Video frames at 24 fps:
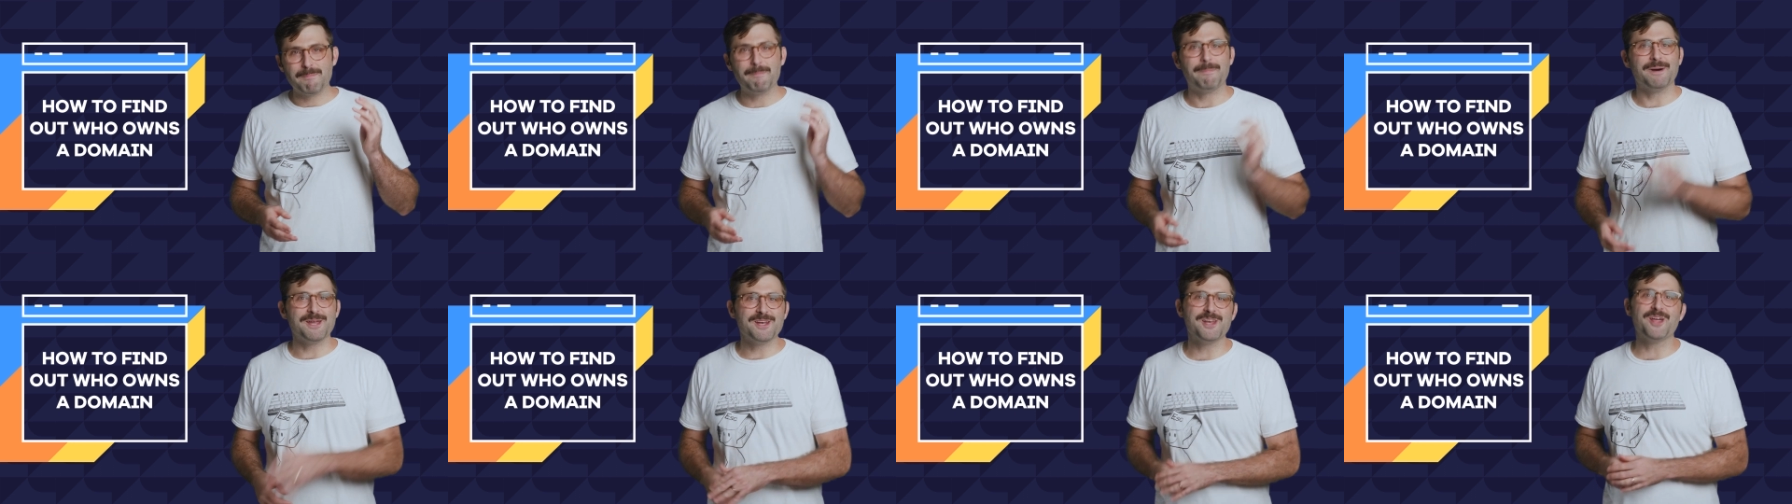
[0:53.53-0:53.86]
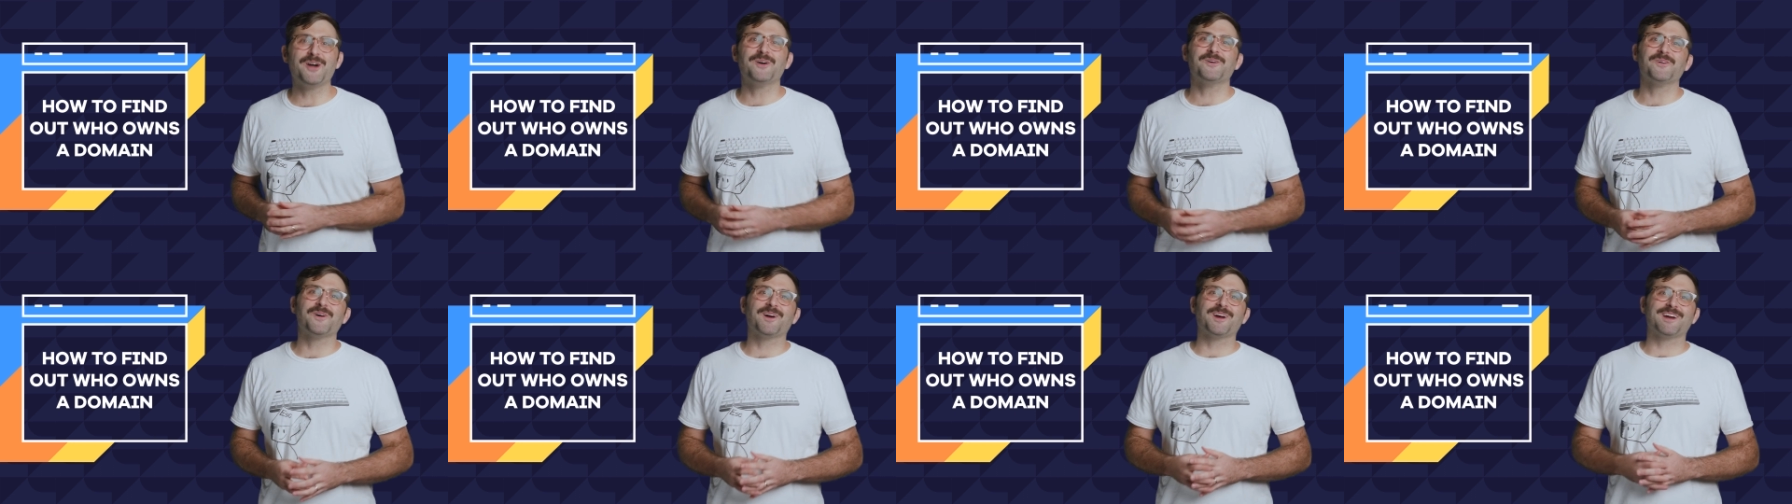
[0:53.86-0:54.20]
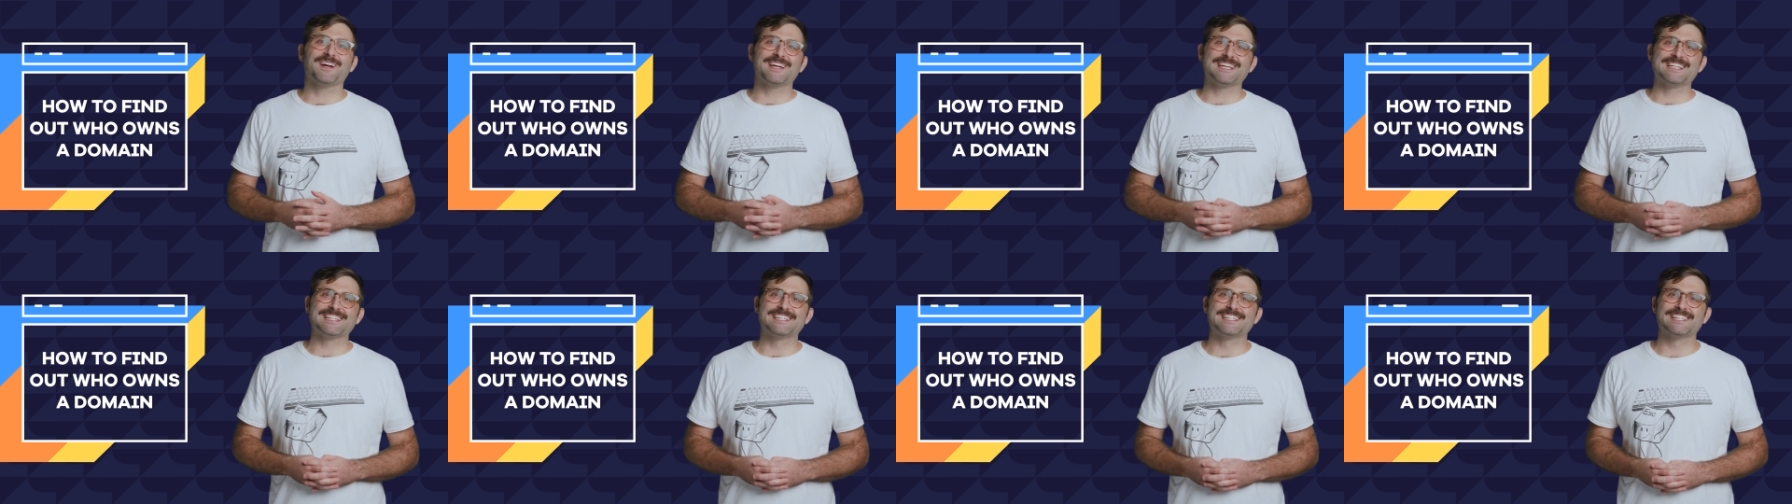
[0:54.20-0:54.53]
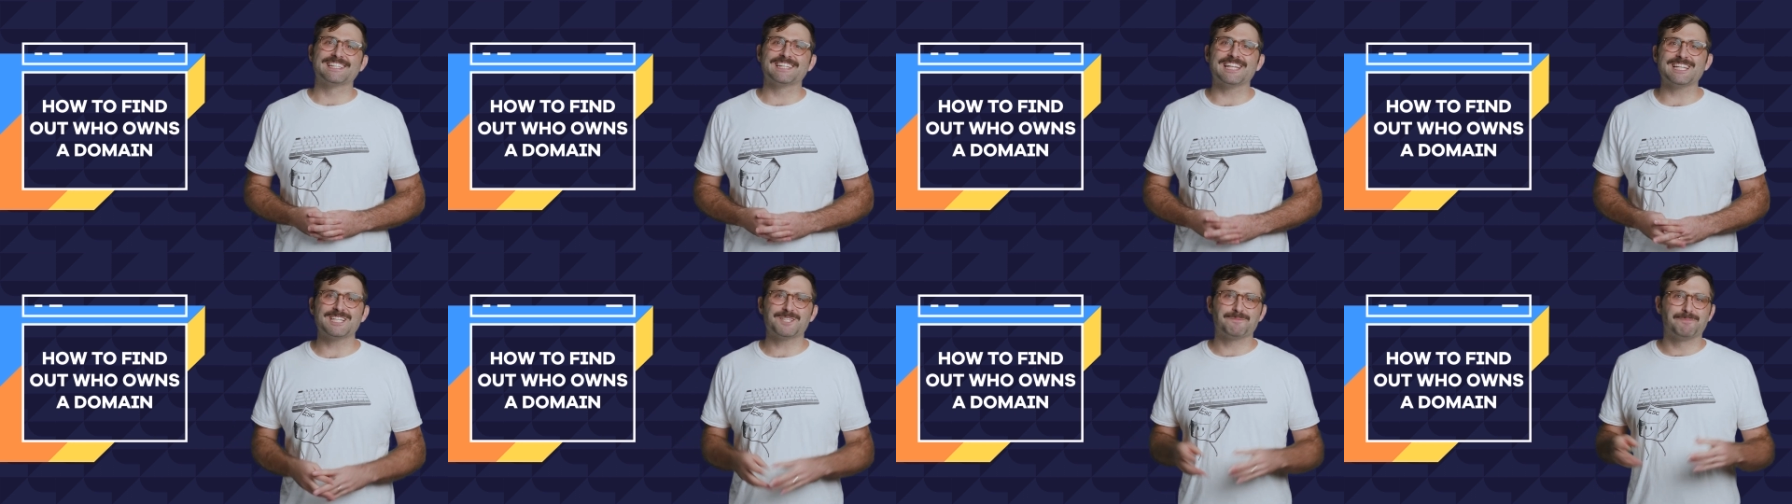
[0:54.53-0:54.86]
But no
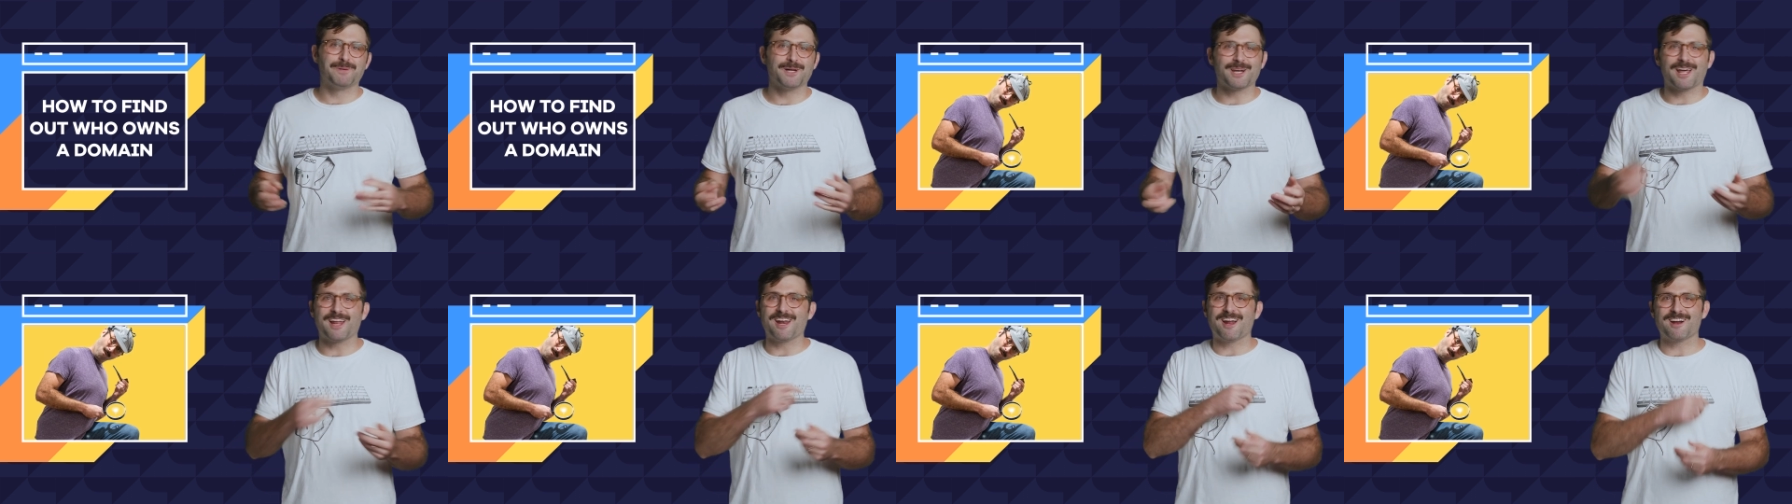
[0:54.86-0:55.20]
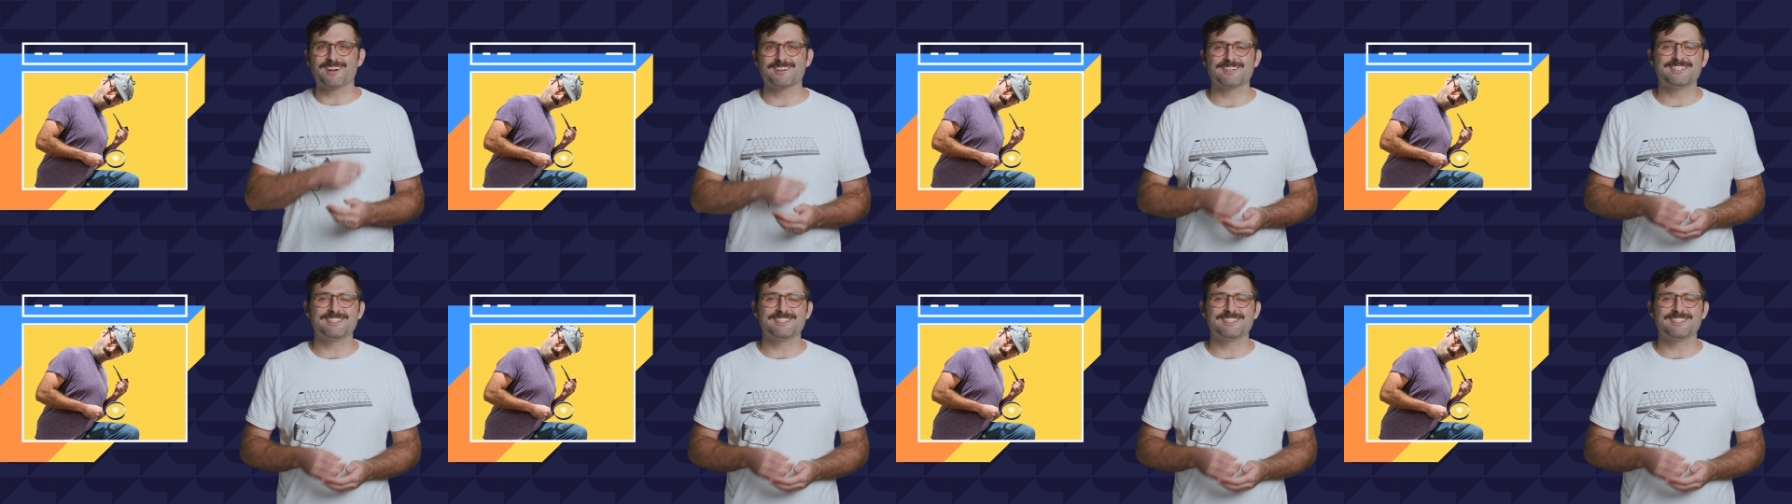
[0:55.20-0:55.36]
worries, let's put on our